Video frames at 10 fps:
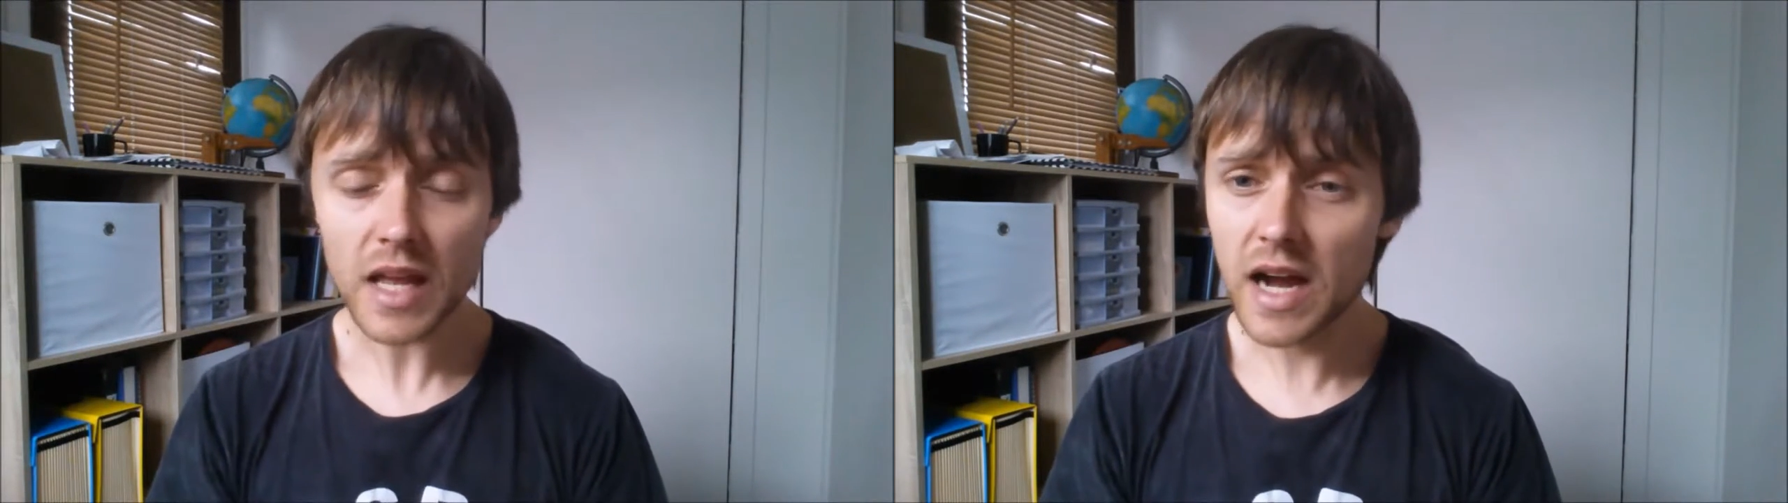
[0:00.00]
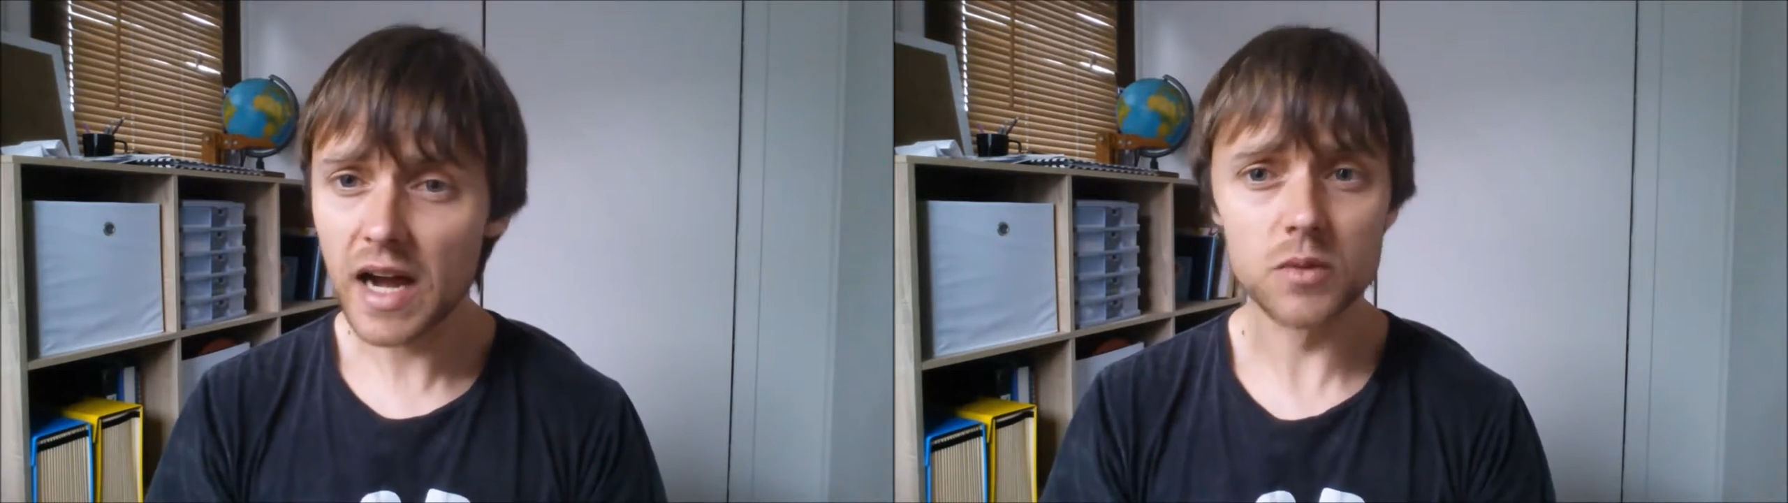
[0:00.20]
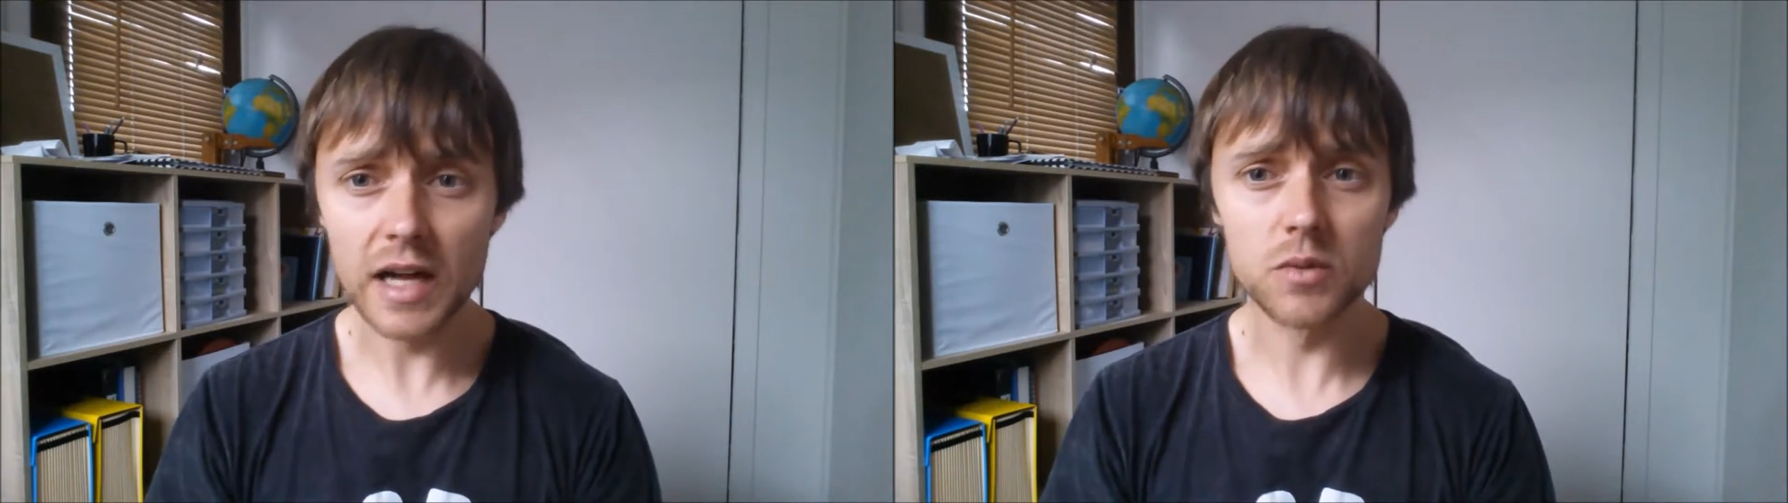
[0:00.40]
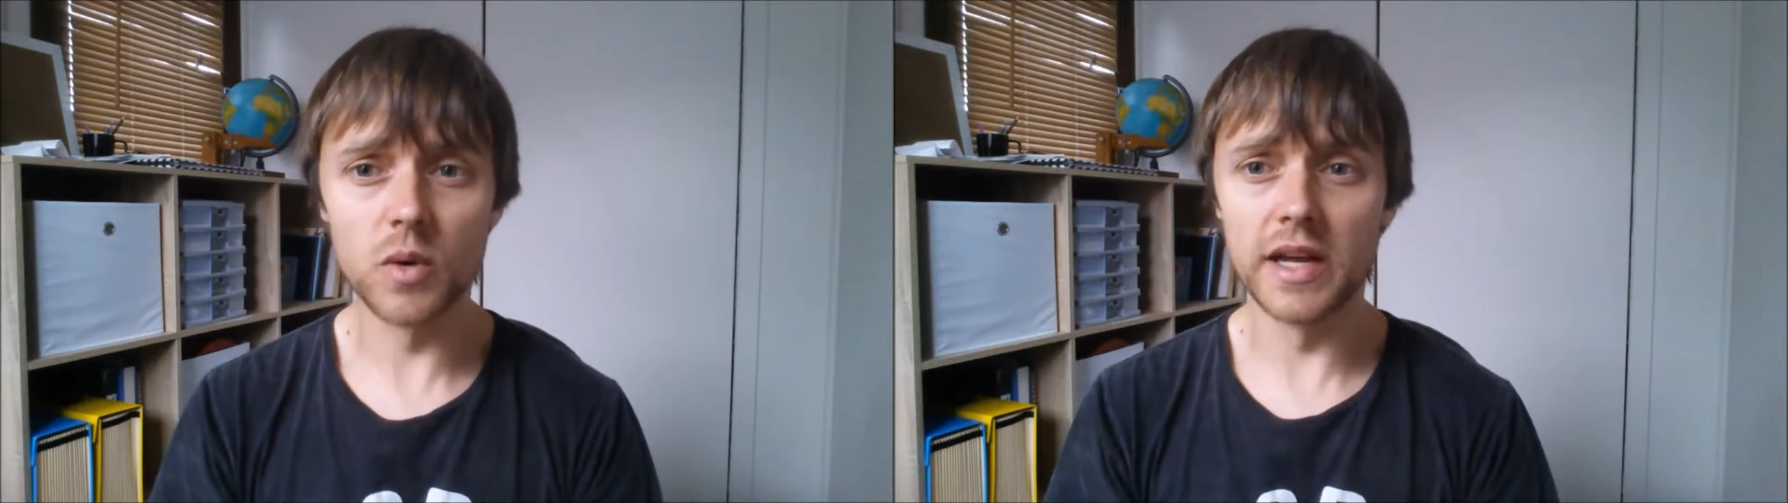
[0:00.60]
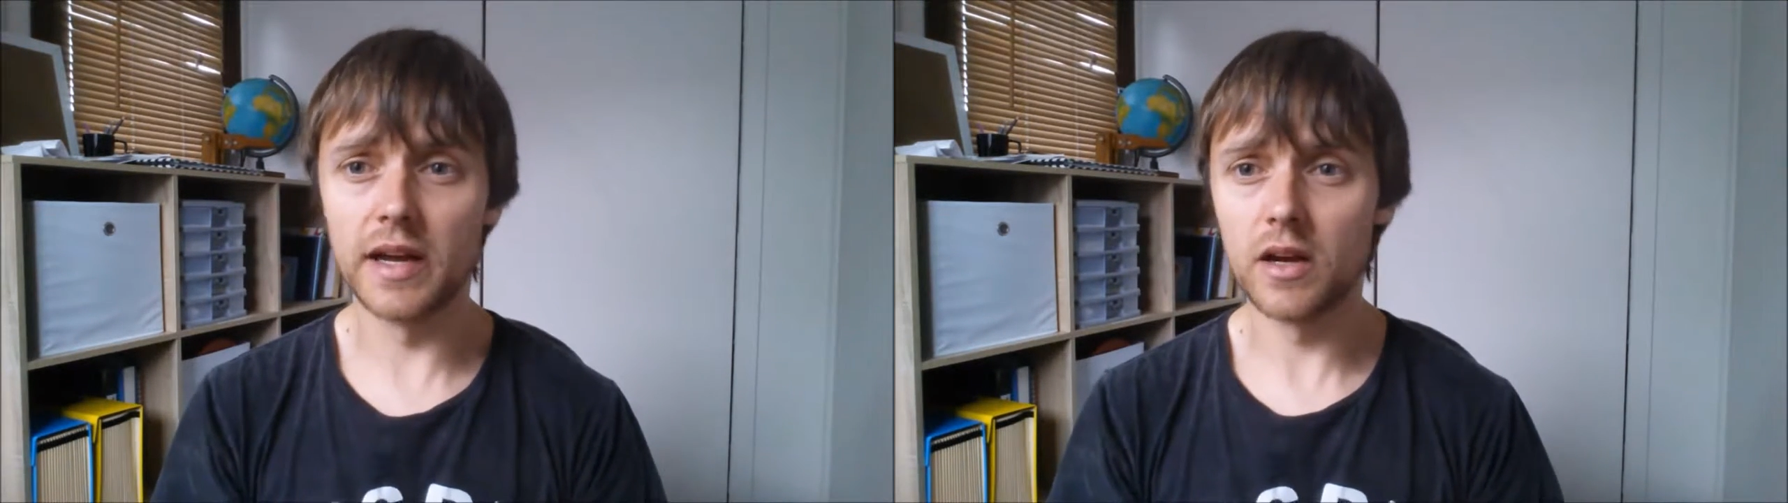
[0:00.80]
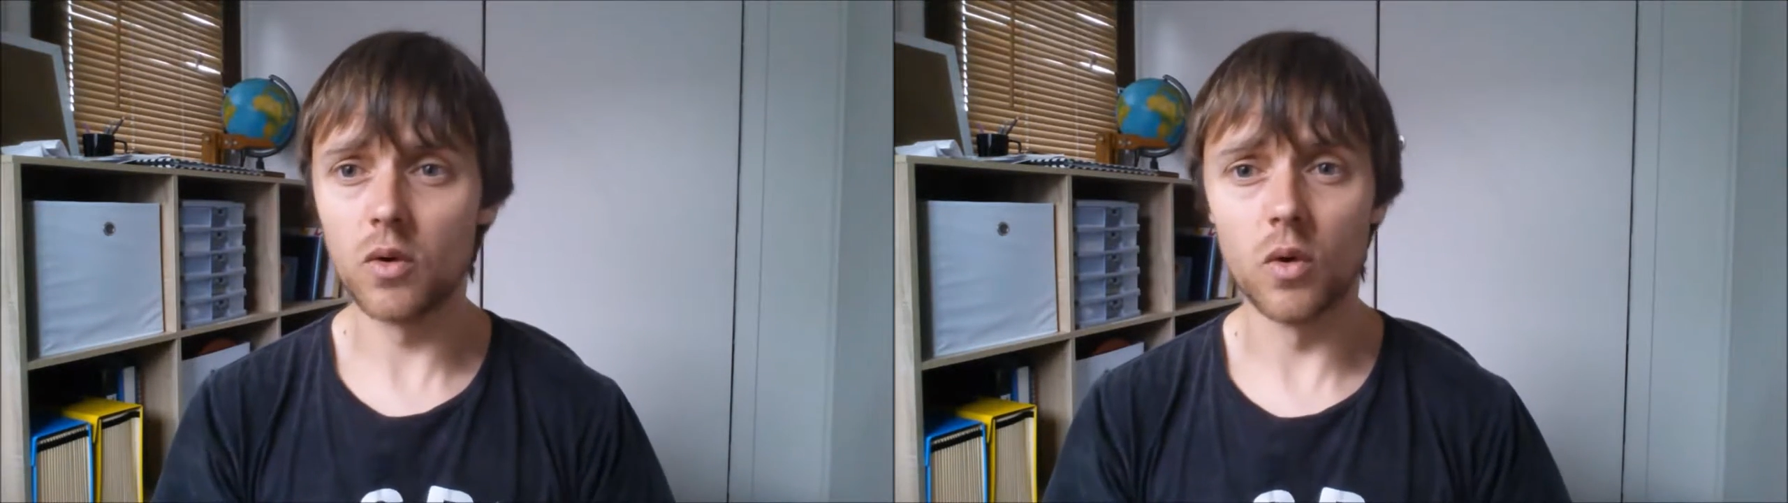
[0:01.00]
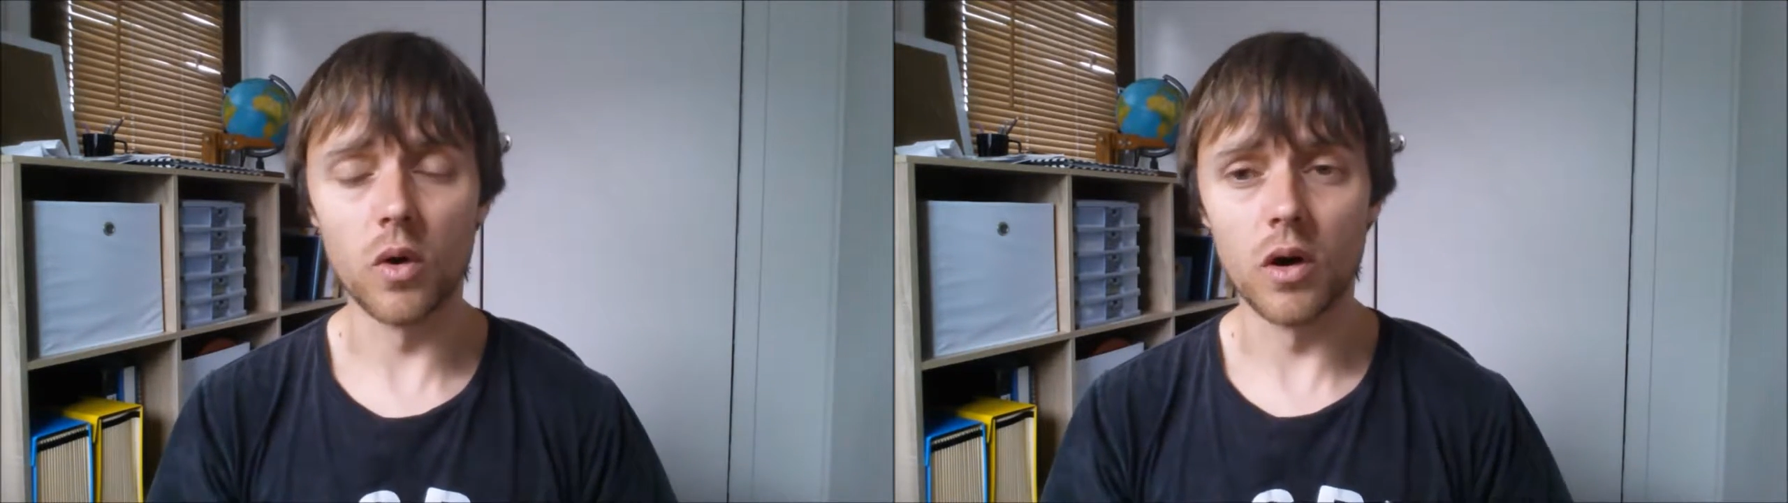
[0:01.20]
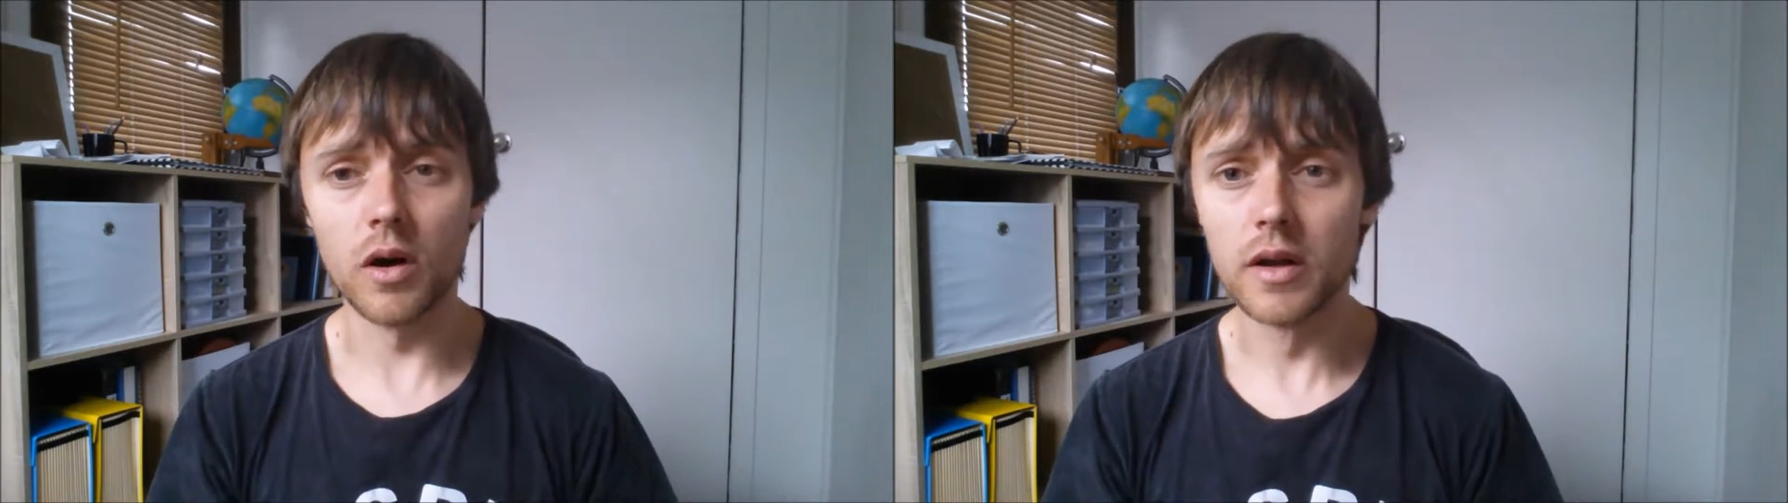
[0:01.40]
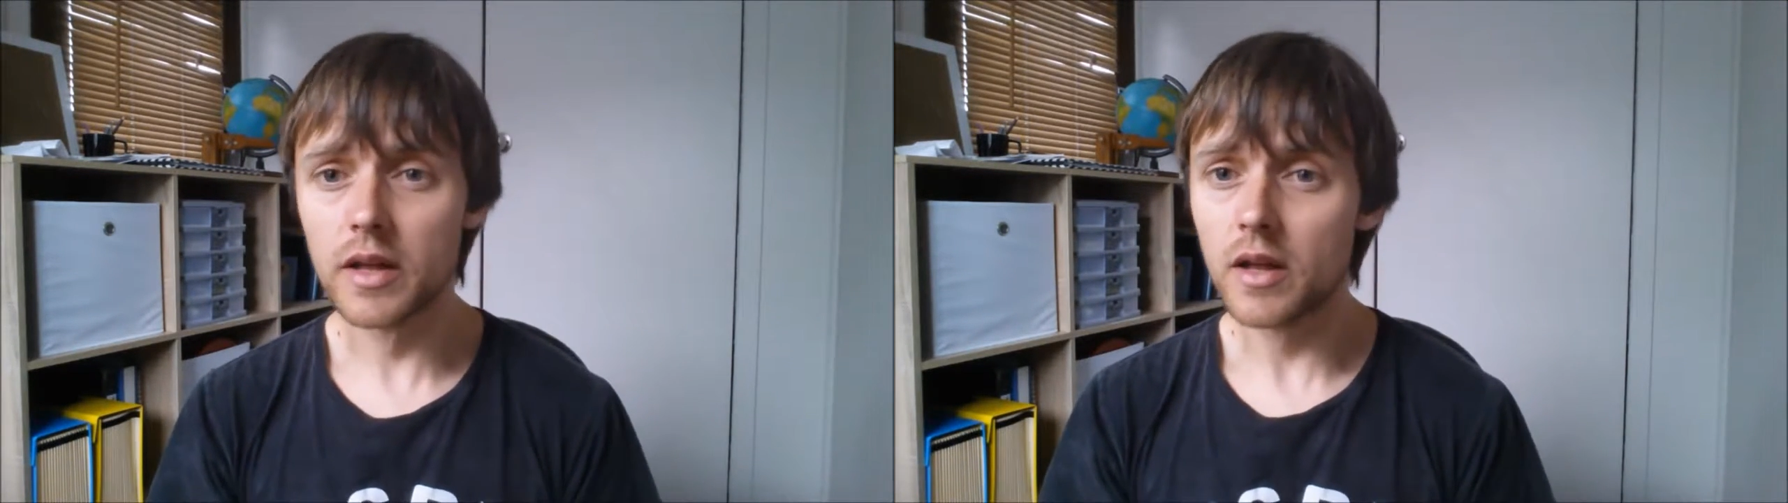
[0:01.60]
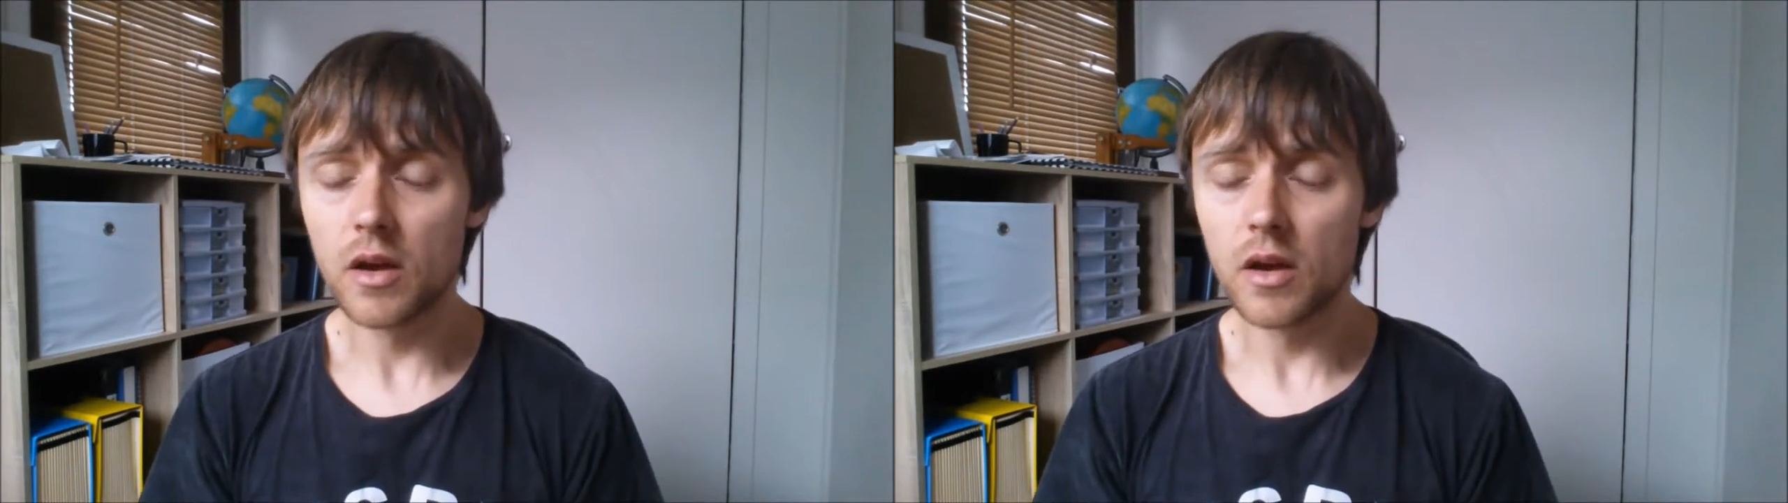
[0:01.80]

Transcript: uh, hardware or